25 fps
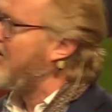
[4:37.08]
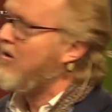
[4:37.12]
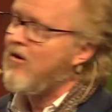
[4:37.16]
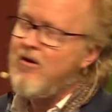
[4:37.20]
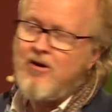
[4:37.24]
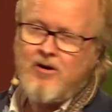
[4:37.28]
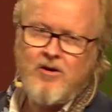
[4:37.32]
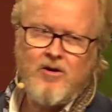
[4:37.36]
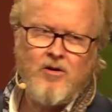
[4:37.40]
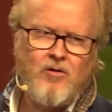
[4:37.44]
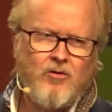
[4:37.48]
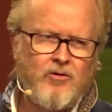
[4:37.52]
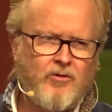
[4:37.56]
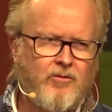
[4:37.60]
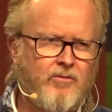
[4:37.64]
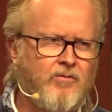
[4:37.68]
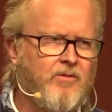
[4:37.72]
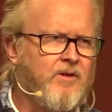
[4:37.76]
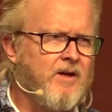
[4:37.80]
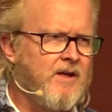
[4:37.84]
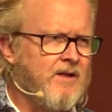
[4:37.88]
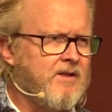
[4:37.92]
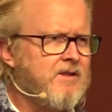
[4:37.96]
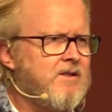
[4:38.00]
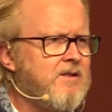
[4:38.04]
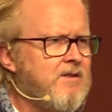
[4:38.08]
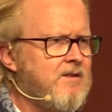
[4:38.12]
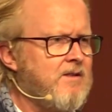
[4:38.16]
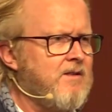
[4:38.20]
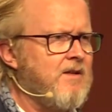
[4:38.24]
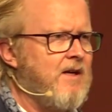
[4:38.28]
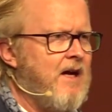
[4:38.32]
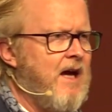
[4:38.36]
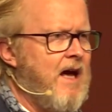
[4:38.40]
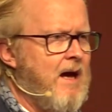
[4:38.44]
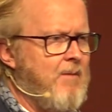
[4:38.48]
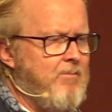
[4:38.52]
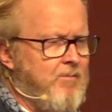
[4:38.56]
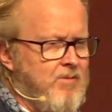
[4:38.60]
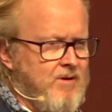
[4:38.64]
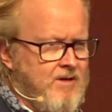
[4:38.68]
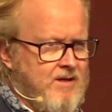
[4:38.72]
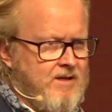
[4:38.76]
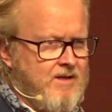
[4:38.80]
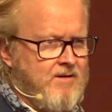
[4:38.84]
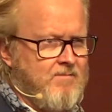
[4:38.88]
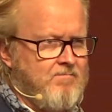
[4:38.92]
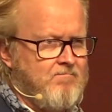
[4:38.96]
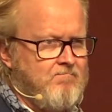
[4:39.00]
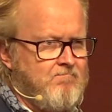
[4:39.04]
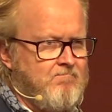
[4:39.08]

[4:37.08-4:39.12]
are a lot of things happening.